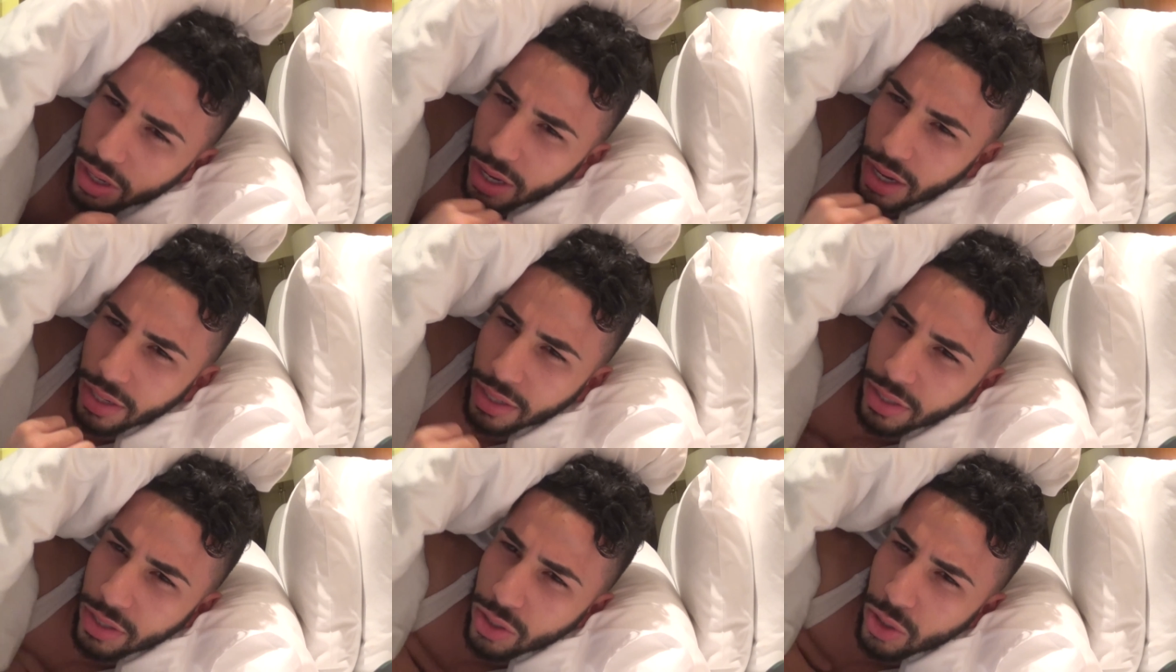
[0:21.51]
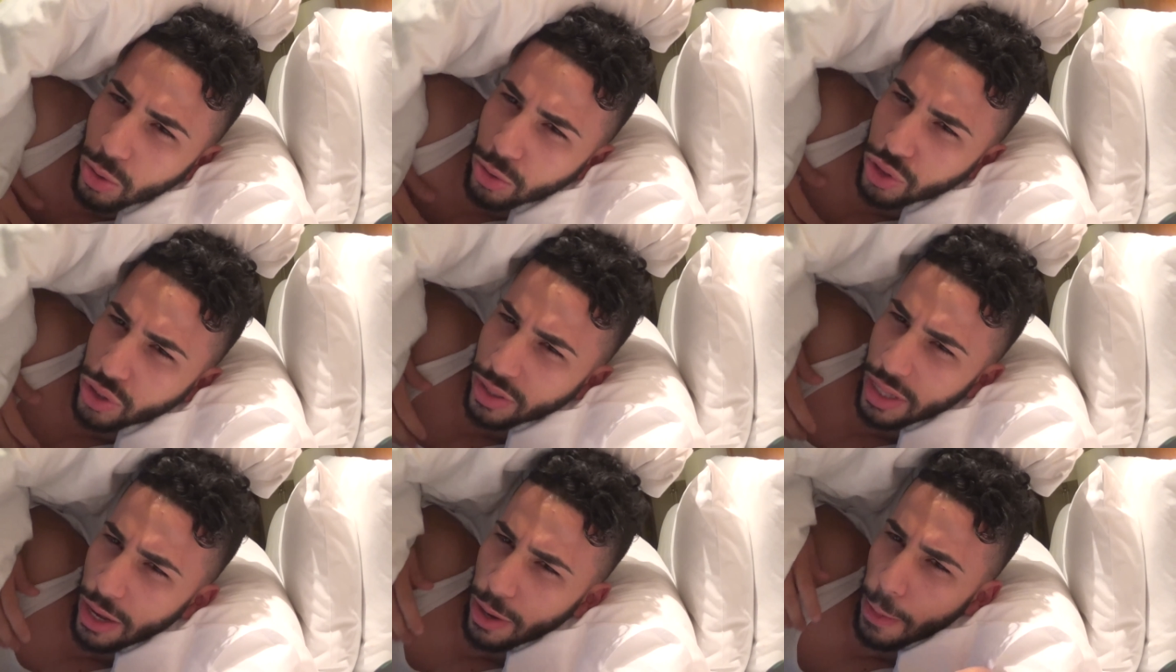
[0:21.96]
I need to go
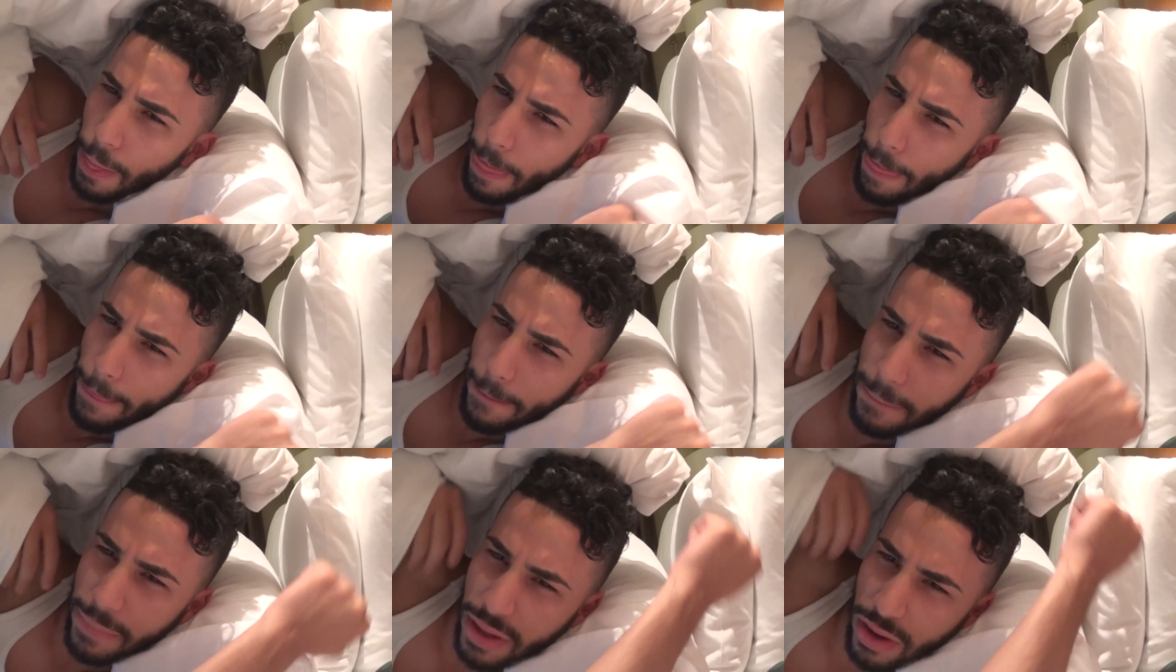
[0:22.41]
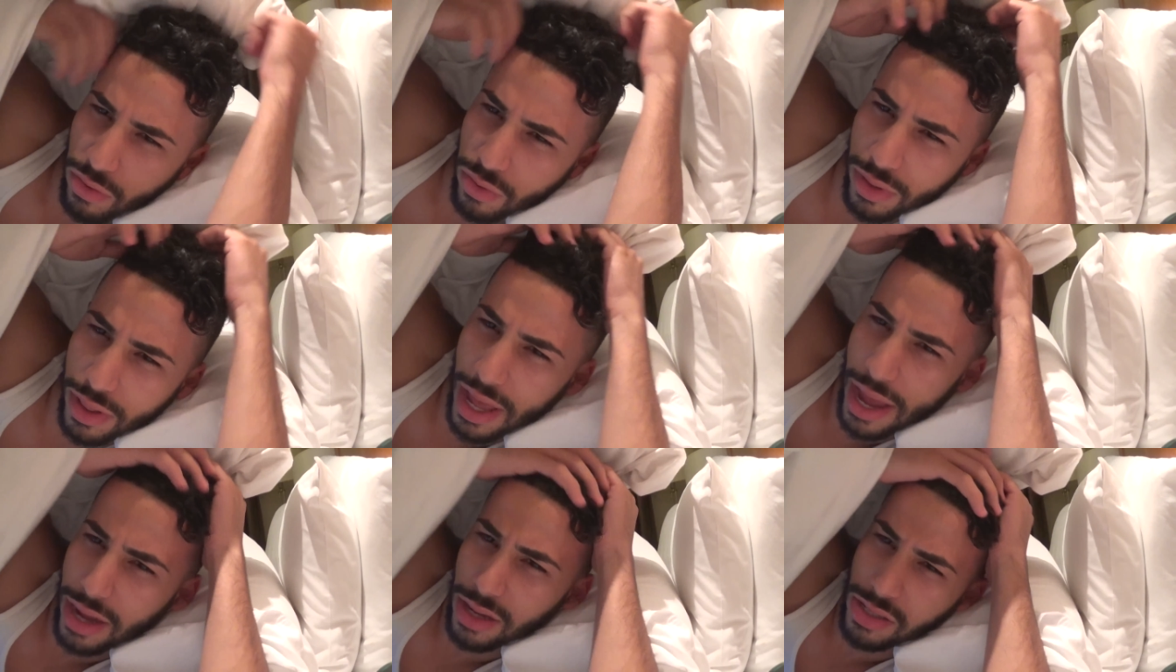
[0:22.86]
chill out and
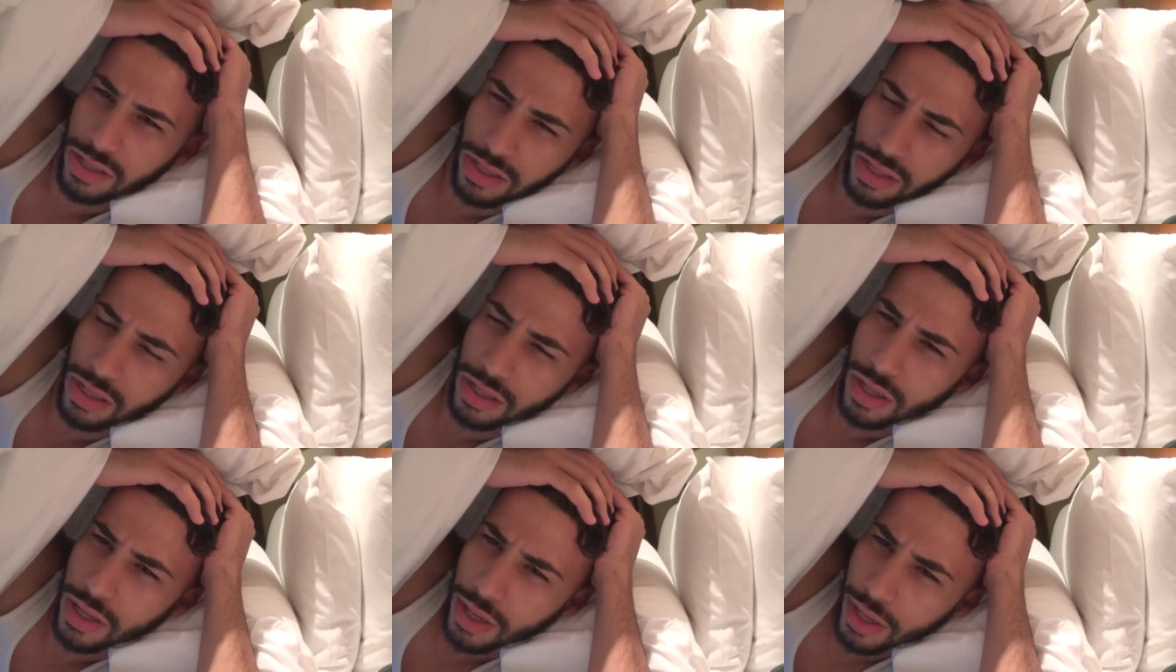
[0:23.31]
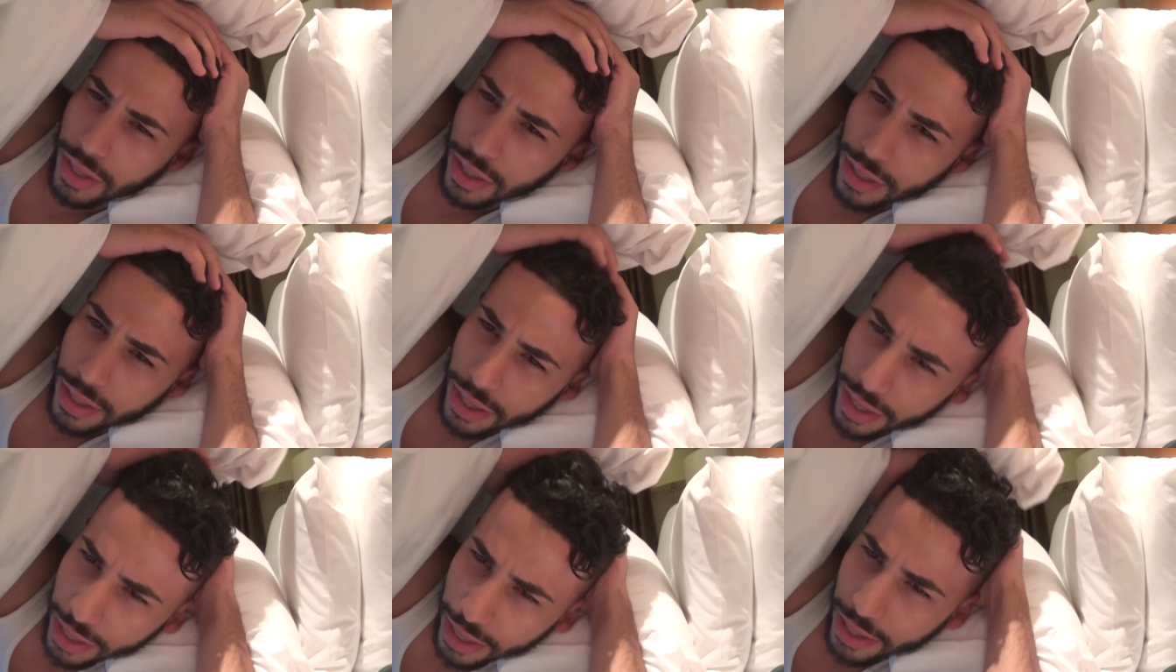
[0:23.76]
relax
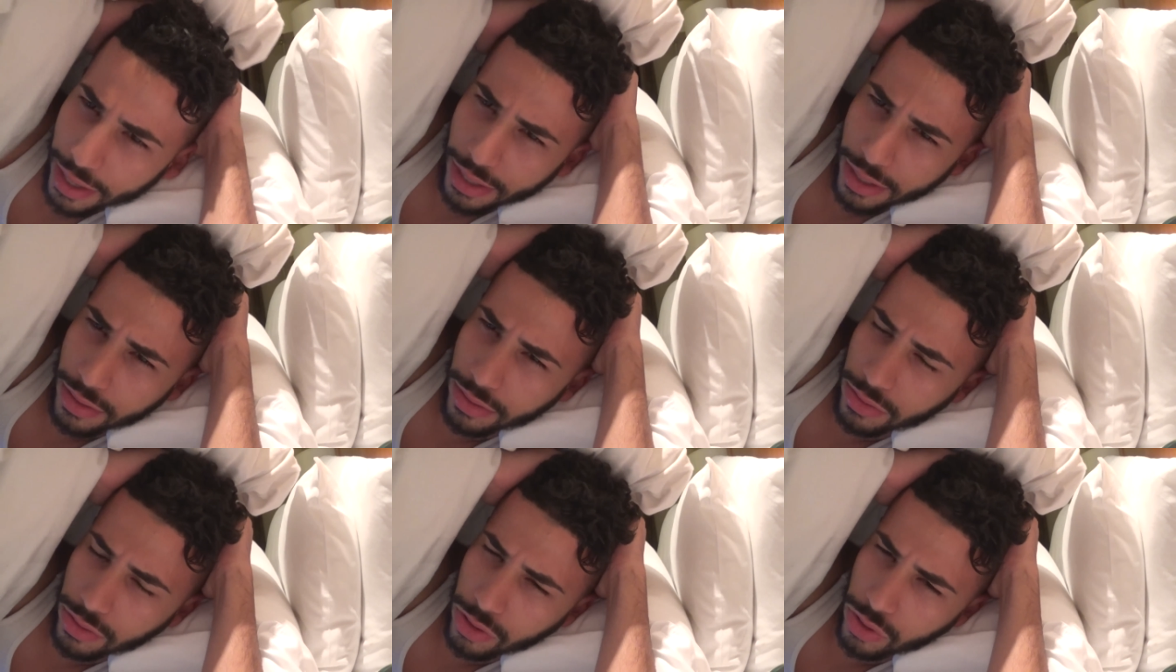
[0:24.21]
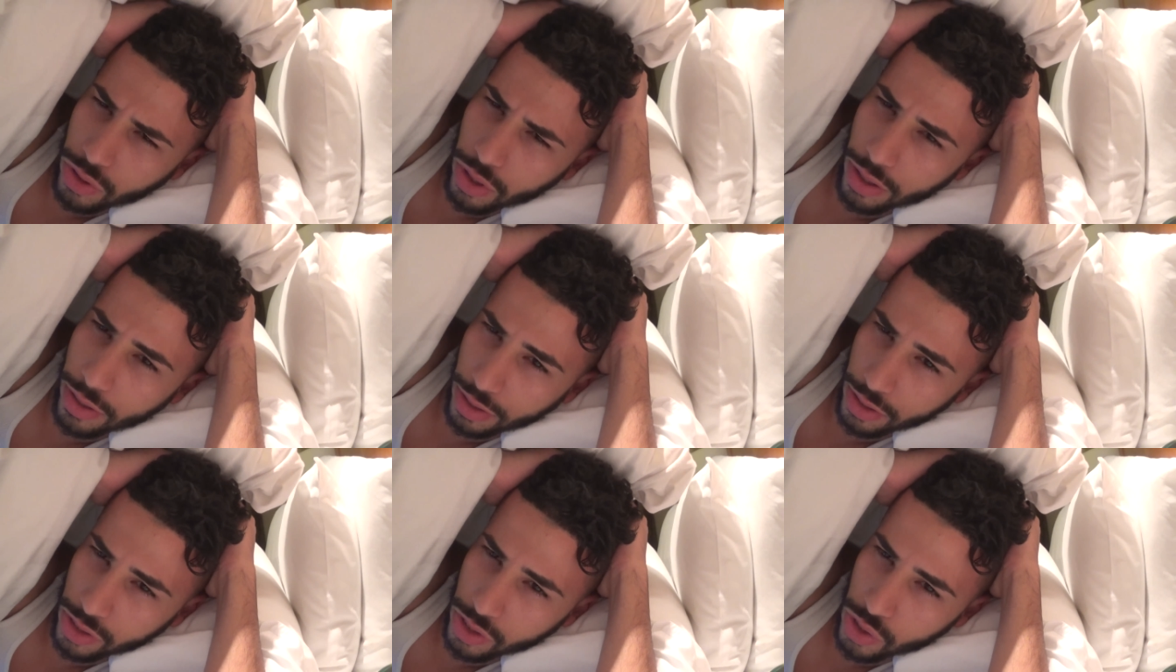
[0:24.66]
and
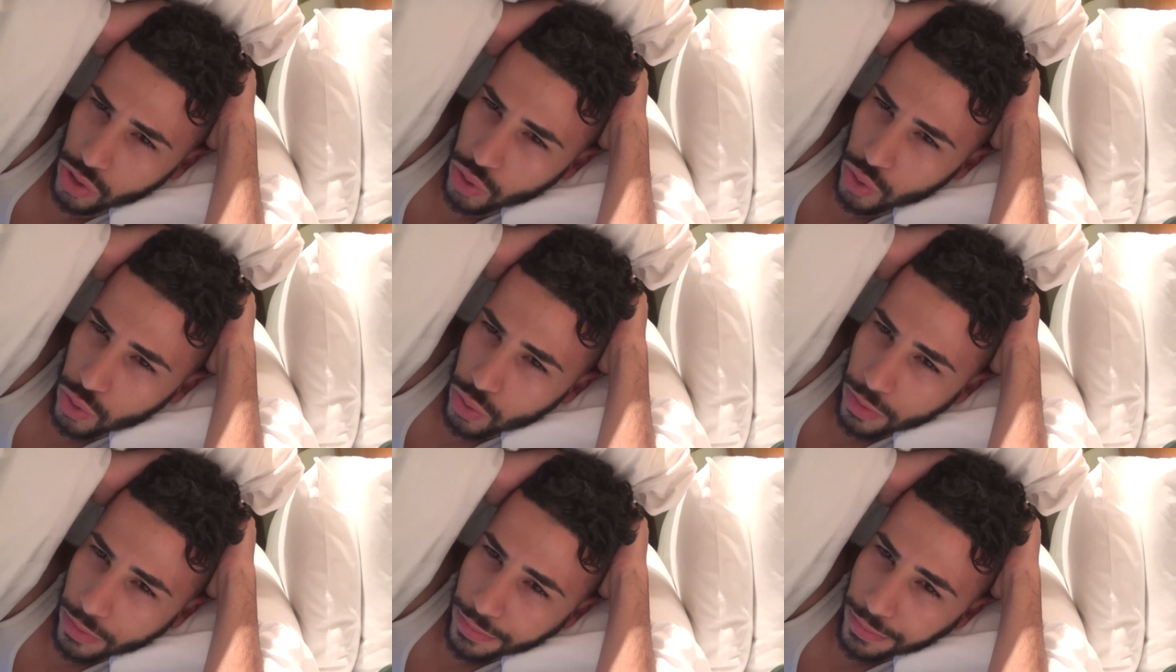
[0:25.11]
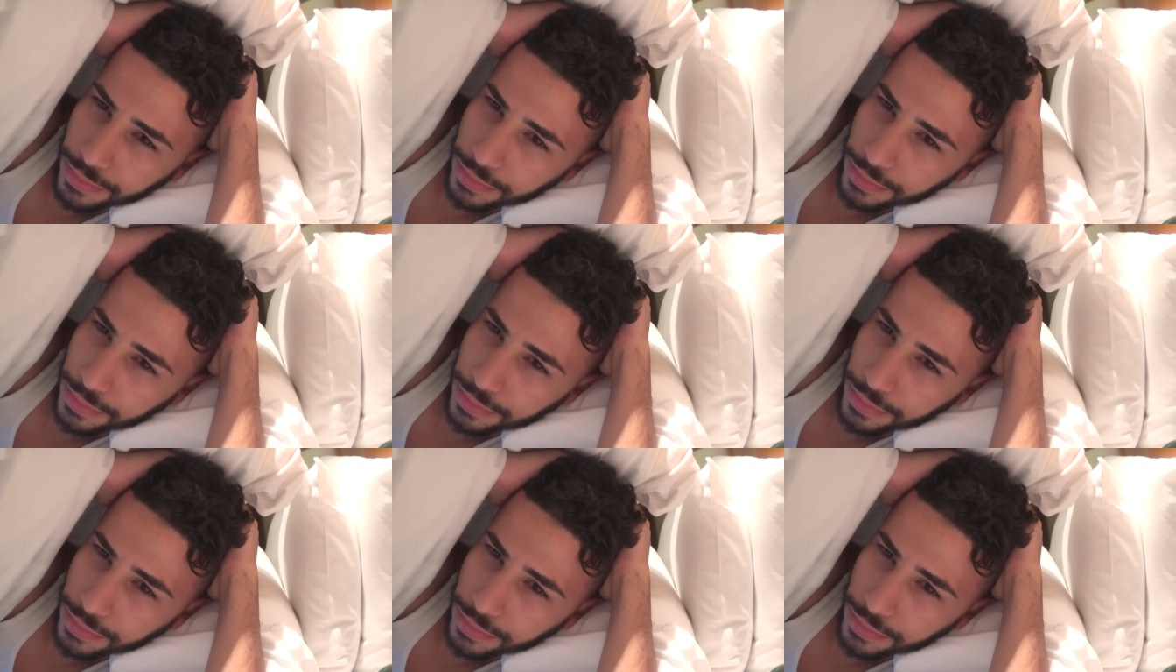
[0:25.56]
start this new,